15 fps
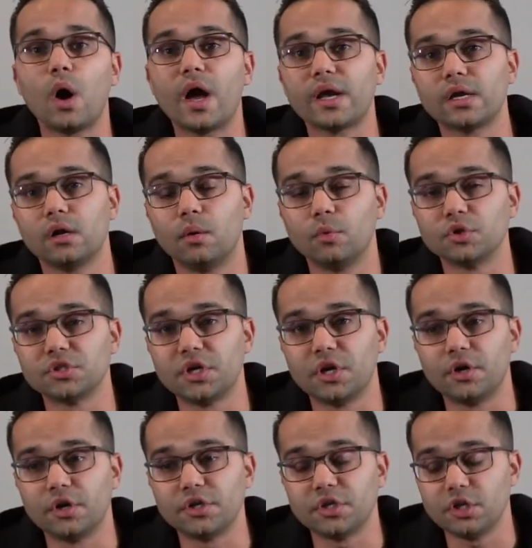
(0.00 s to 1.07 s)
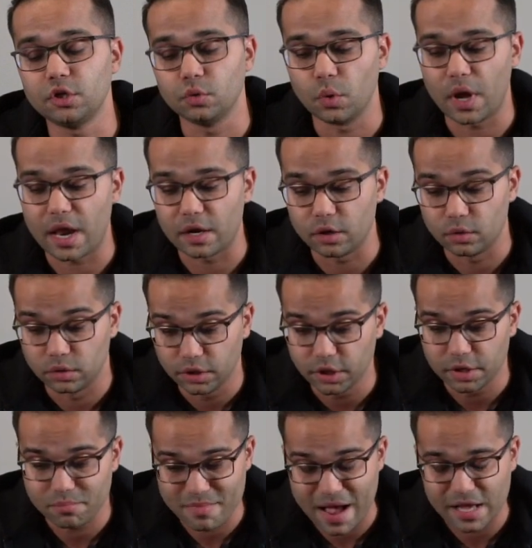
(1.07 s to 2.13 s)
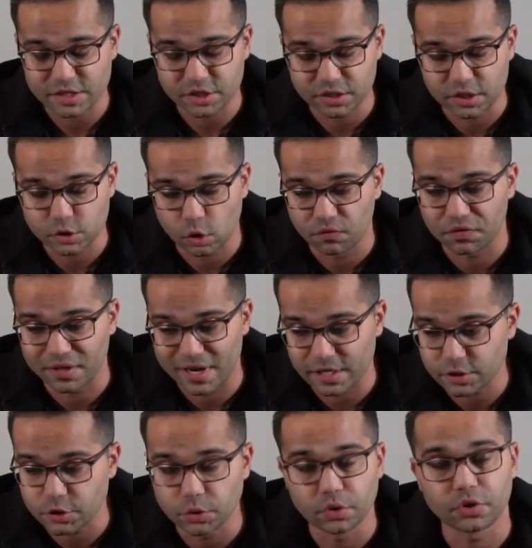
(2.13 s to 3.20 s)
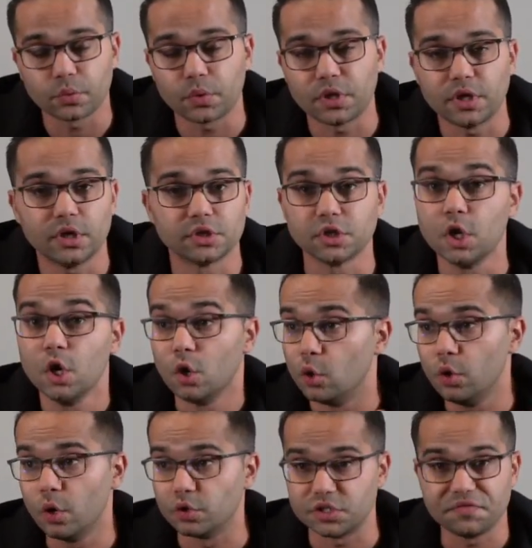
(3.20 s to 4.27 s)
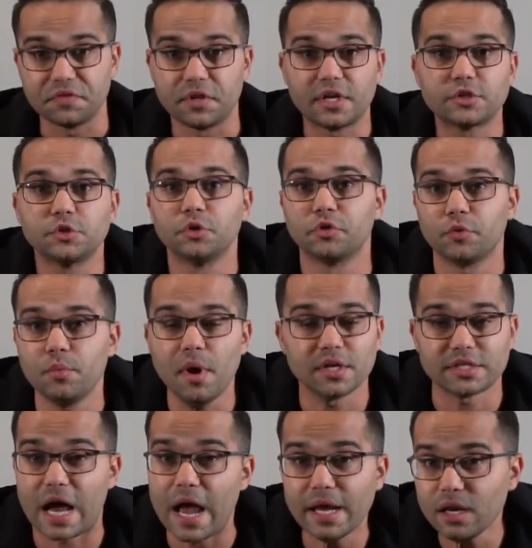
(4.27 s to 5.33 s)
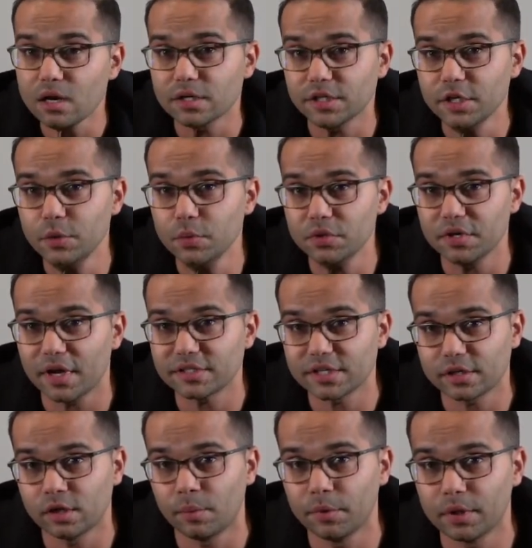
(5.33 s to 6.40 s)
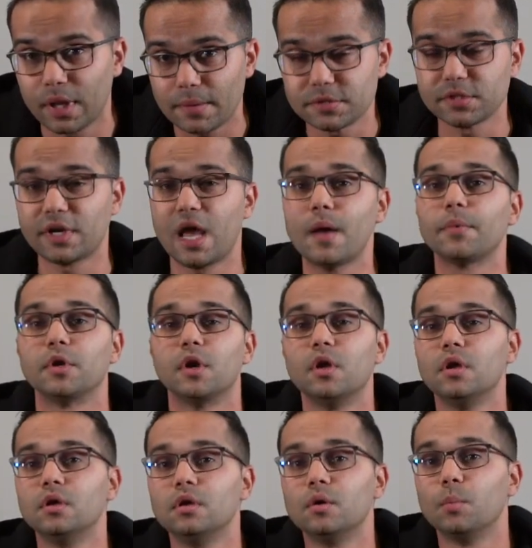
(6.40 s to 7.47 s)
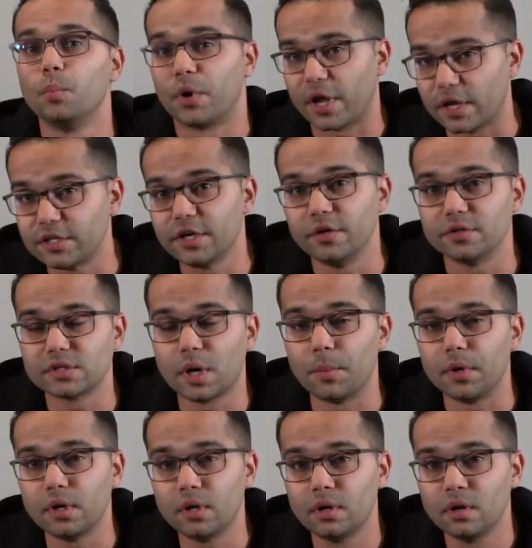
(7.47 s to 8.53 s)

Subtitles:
I can almost guarantee you, and you literally master this over the next 2 to 3 years. Who knows, even the next 2 to 3 months. I cannot tell you when the next economic collapse is going to happen, but I can tell you it's coming.